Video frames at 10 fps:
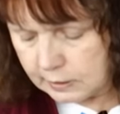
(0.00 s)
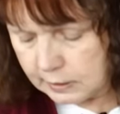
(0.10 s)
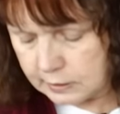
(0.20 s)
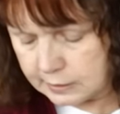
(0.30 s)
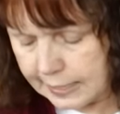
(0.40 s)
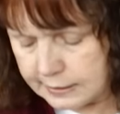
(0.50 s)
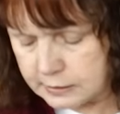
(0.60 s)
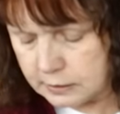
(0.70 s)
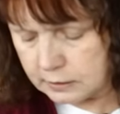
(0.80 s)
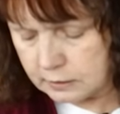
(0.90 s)
and
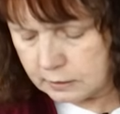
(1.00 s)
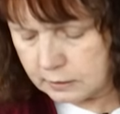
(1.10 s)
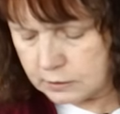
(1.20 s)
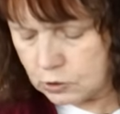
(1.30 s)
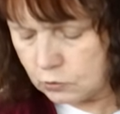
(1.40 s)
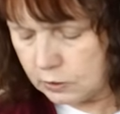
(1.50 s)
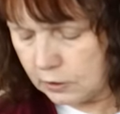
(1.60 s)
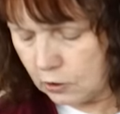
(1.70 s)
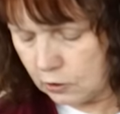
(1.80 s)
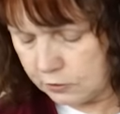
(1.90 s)
cast it into
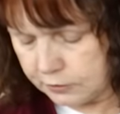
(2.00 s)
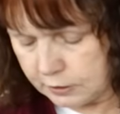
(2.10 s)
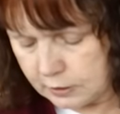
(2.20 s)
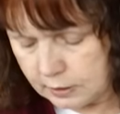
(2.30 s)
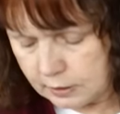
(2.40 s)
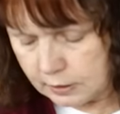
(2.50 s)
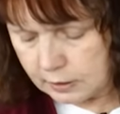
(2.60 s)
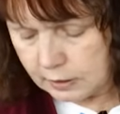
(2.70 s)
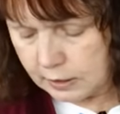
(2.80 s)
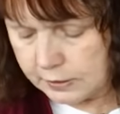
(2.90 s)
the earth.
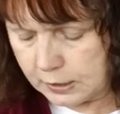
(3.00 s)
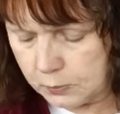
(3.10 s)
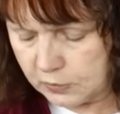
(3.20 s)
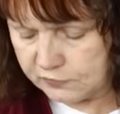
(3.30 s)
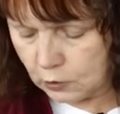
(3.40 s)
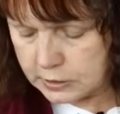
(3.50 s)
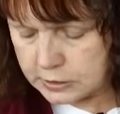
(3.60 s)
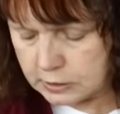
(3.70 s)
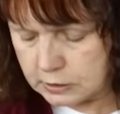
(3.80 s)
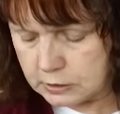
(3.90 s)
And there were
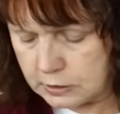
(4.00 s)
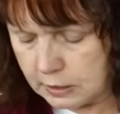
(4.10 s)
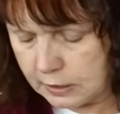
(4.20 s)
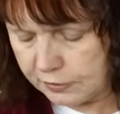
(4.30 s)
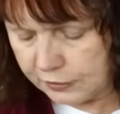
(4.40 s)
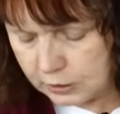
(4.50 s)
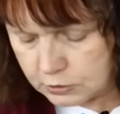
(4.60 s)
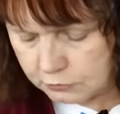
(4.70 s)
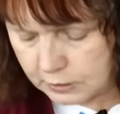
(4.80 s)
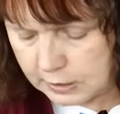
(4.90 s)
voices and
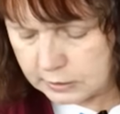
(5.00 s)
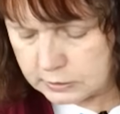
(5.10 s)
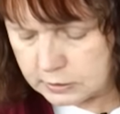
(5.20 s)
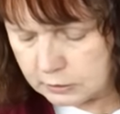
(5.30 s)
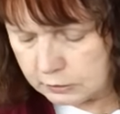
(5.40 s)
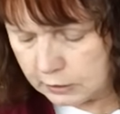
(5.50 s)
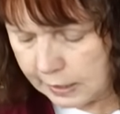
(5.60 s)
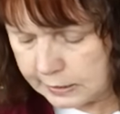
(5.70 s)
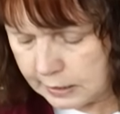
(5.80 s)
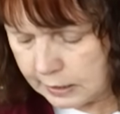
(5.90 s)
thunderings,
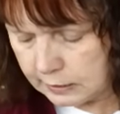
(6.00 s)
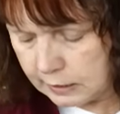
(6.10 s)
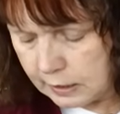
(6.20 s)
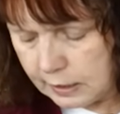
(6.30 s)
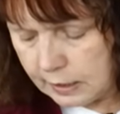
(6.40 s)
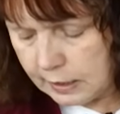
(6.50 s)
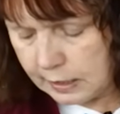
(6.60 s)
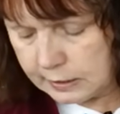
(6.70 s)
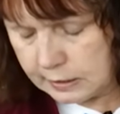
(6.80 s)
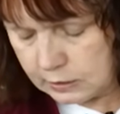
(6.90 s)
lightning,
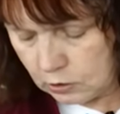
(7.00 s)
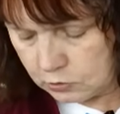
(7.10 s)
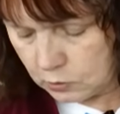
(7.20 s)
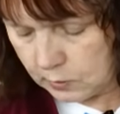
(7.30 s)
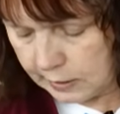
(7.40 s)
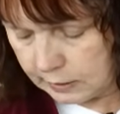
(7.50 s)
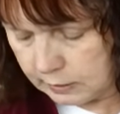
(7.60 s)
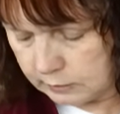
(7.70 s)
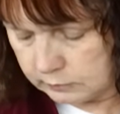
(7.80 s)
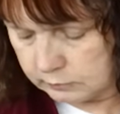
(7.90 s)
and an earthquake.
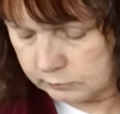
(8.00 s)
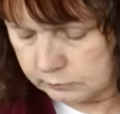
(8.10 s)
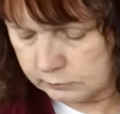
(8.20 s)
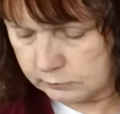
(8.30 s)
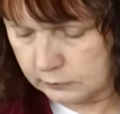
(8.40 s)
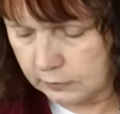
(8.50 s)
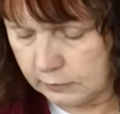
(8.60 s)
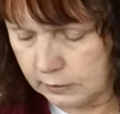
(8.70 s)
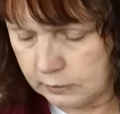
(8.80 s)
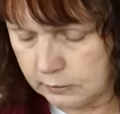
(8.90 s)

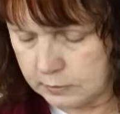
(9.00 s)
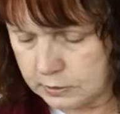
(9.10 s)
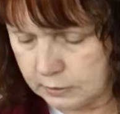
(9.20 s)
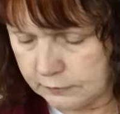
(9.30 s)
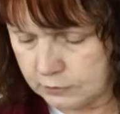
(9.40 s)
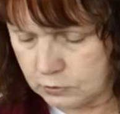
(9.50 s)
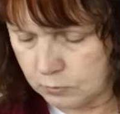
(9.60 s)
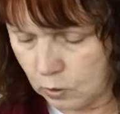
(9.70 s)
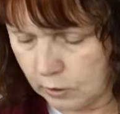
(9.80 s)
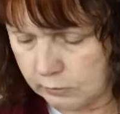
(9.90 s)
All right, let me see if there's
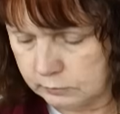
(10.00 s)
more.